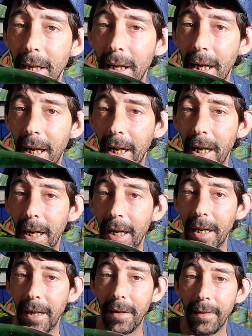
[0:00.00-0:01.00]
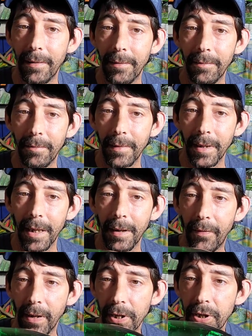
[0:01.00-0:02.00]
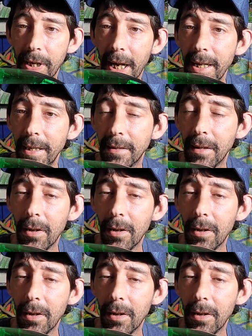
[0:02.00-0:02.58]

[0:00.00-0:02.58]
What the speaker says: And if it stays